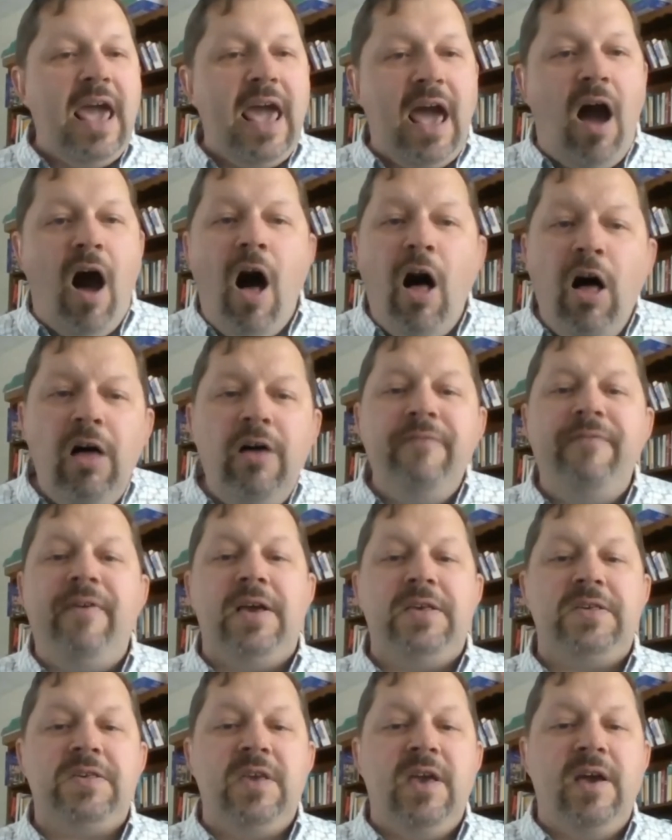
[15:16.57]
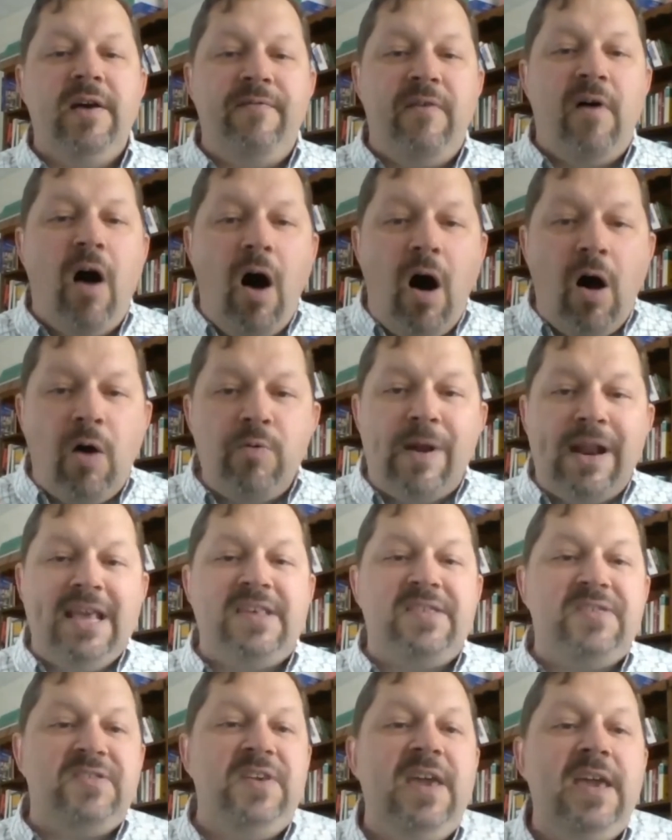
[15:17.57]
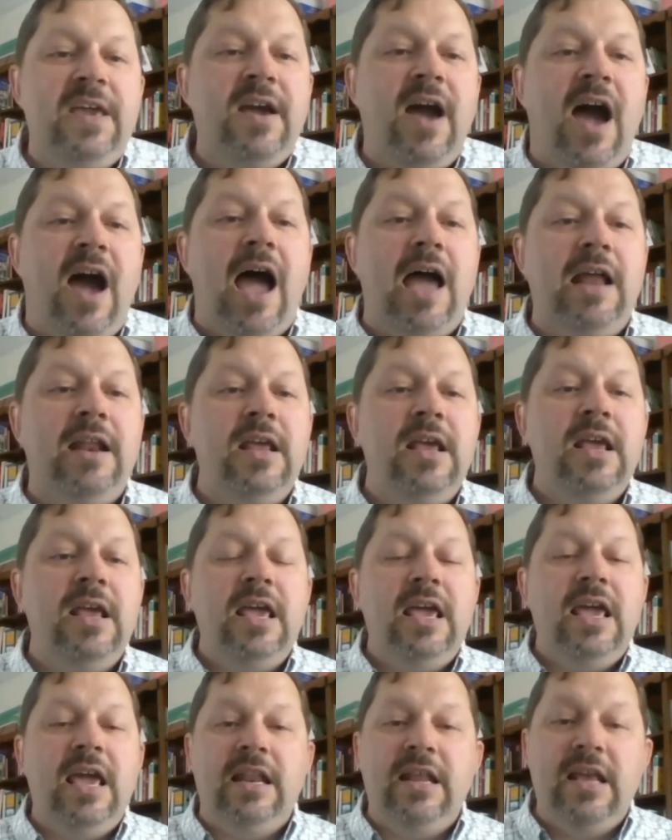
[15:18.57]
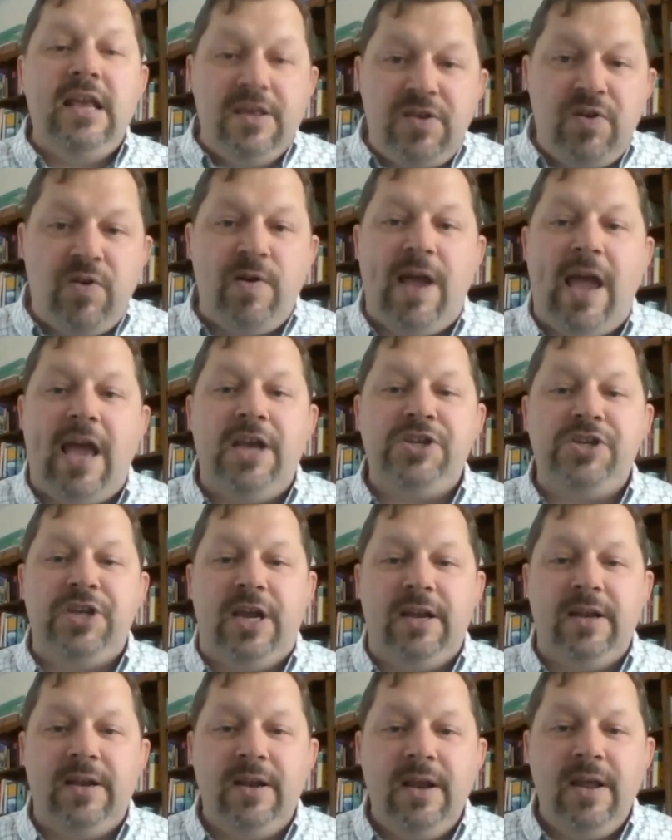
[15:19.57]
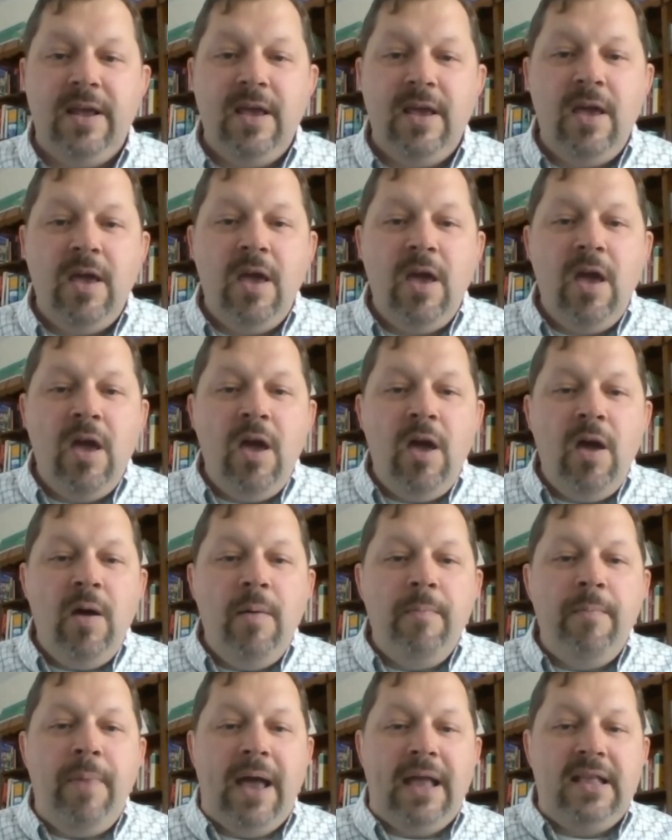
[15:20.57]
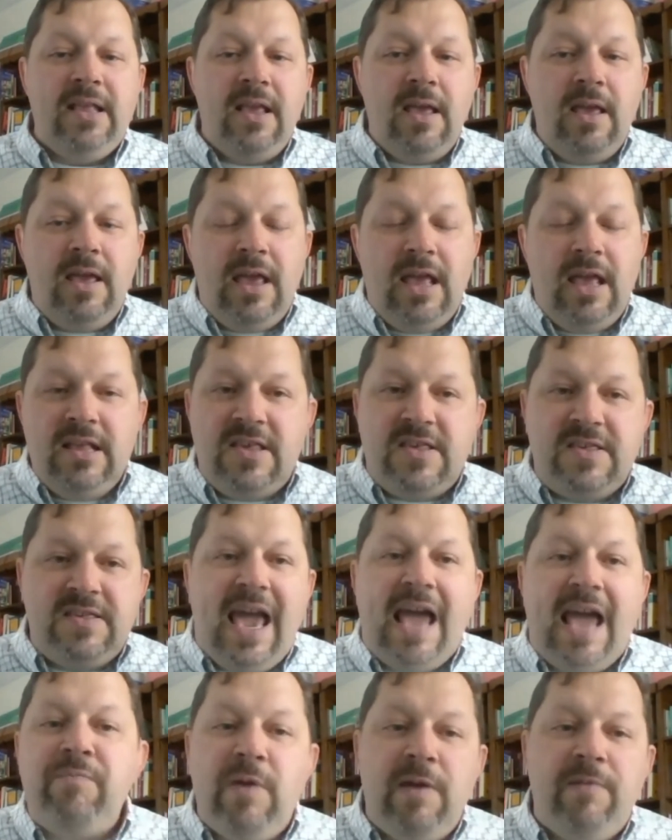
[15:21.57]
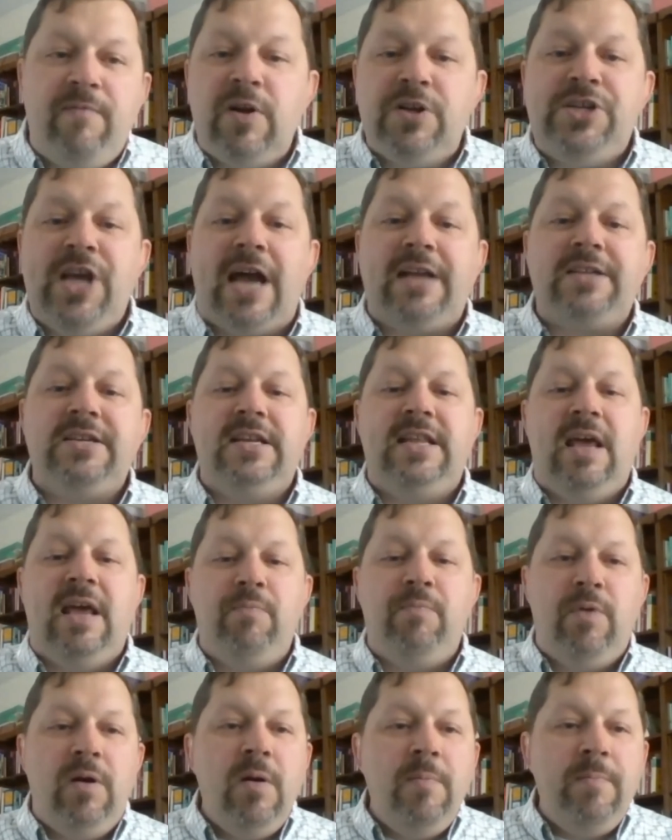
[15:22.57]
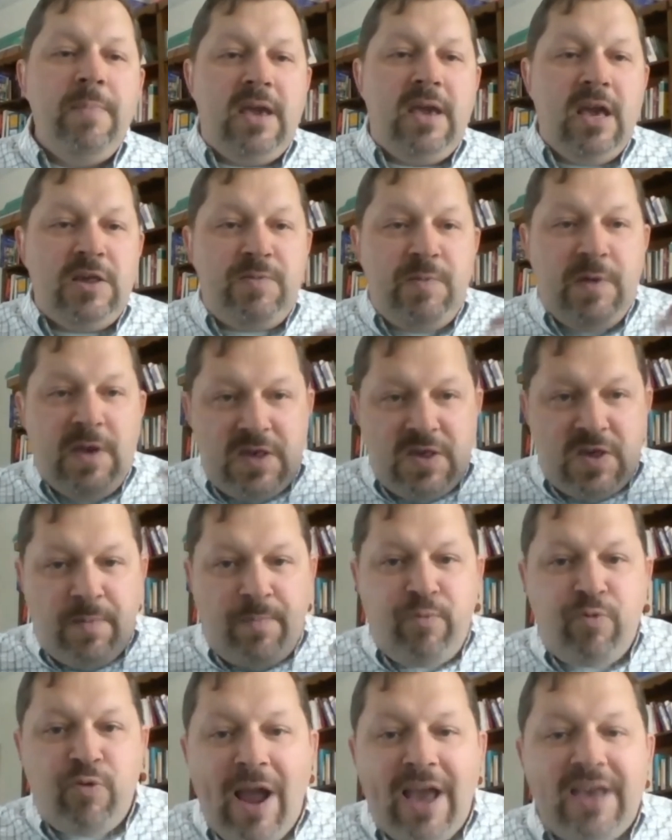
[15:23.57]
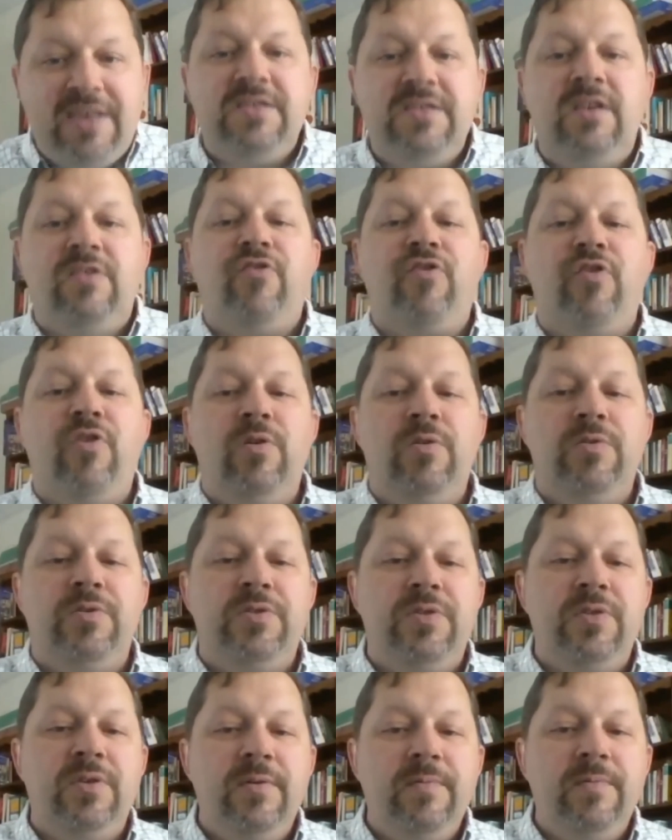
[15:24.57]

all of us have already seen God in his creation. But instead, we've rejected him because we suppress the truth